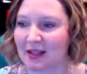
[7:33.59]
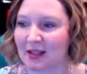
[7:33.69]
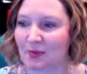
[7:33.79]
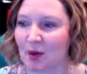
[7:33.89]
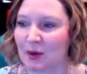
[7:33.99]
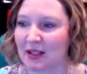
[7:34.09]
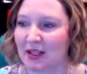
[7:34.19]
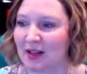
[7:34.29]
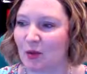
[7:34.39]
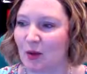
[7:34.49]
some
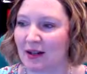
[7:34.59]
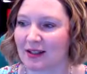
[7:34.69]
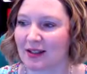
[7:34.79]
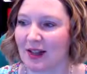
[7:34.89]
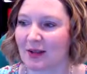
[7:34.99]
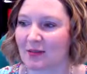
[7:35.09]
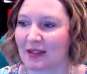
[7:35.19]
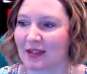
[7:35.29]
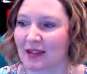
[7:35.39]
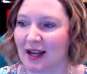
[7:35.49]
momentary awareness
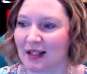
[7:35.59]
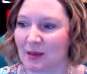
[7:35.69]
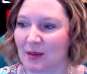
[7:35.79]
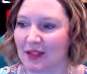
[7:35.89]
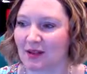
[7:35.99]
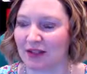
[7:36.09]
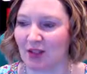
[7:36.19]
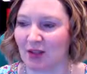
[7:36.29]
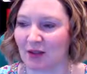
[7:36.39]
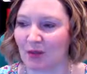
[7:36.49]
comes as an unexpected
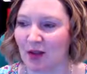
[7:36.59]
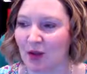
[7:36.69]
visitor.